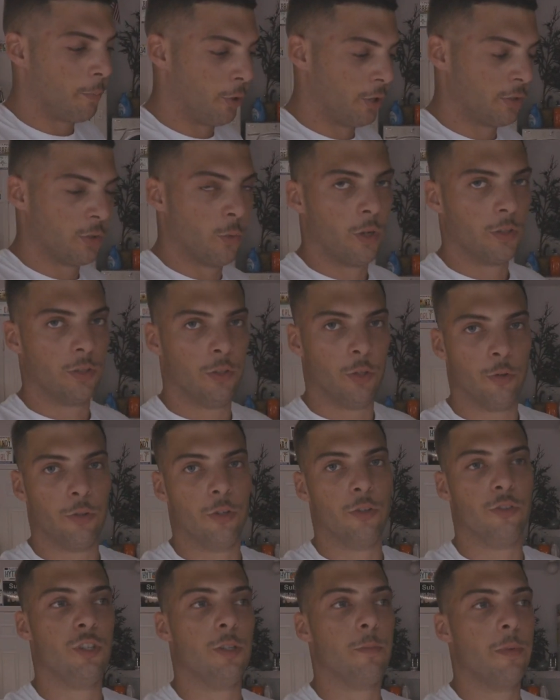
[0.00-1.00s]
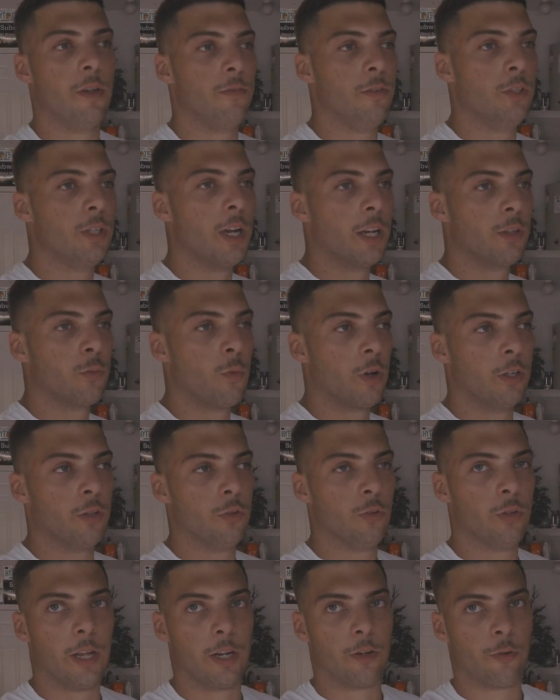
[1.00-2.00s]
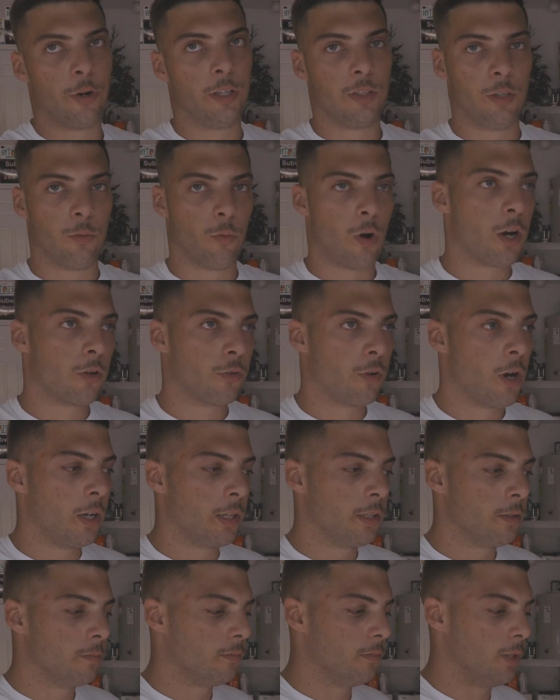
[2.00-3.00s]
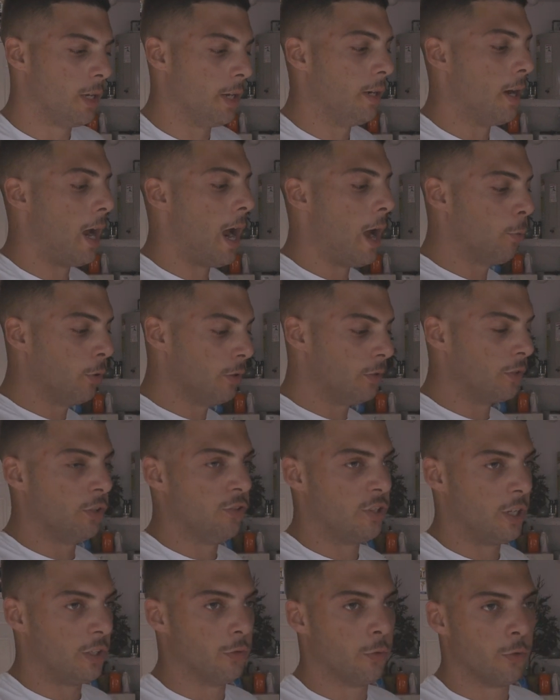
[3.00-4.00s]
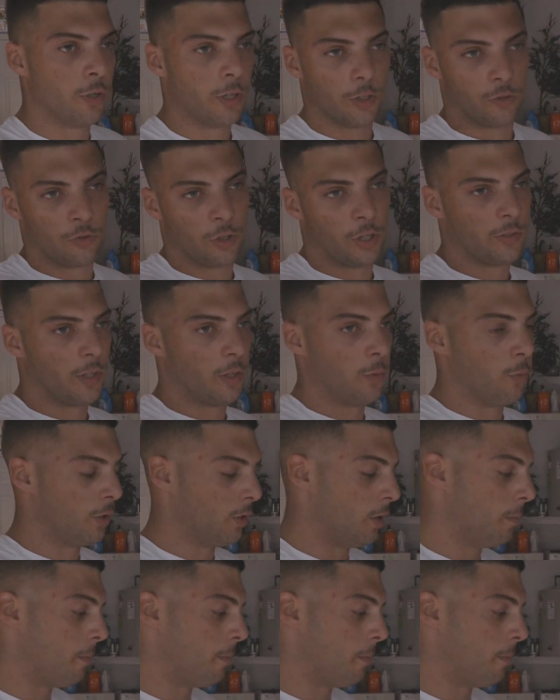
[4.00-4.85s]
person wants to do with their Jeep. If you guys want to do like crazy rock crawling, then I would suggest doing a truss like what's